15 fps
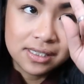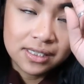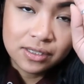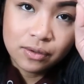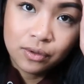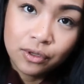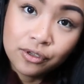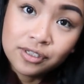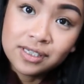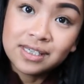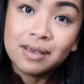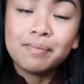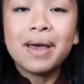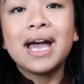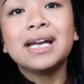it's so close to
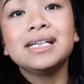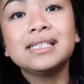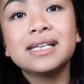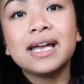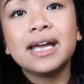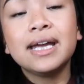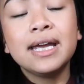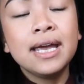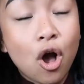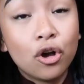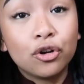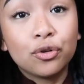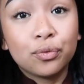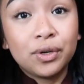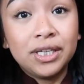St. Patty's Day,
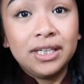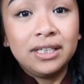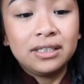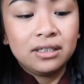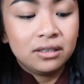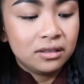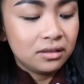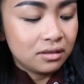all green.